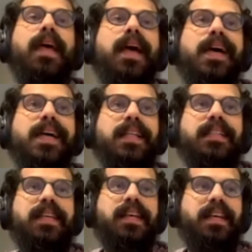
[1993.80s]

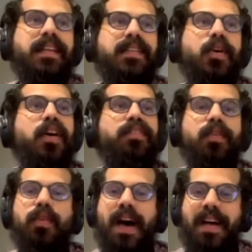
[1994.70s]
and uh, so
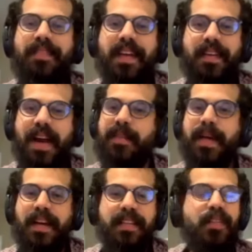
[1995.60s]
if you have a
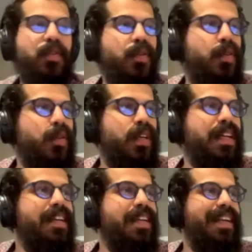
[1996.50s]
grandparent who
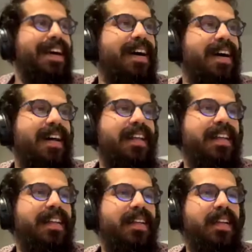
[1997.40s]
uh,
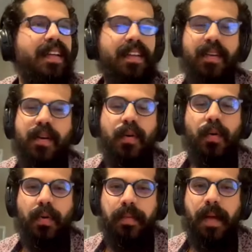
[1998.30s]
uh,
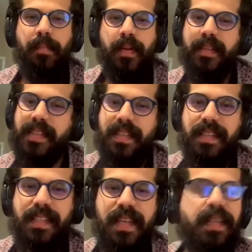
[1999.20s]
who remembers
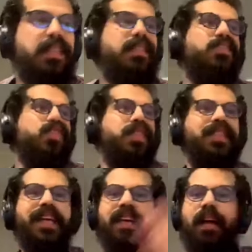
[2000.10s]
these things,
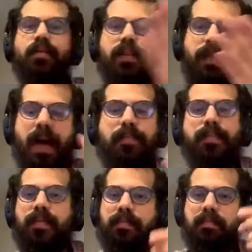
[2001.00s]
just take out the
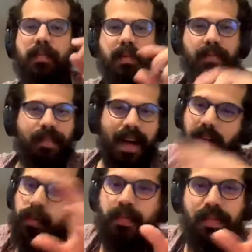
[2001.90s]
map,
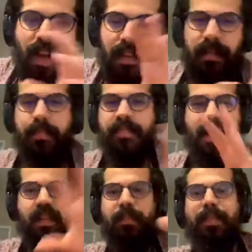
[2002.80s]
find find up
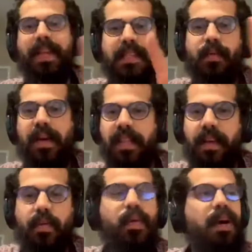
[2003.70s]
find the place where
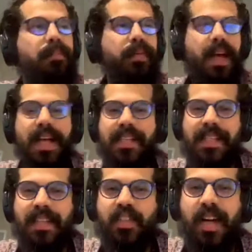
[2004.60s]
they grew up
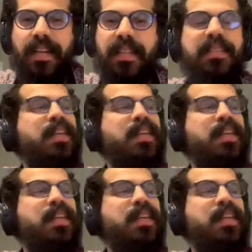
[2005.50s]
as a child,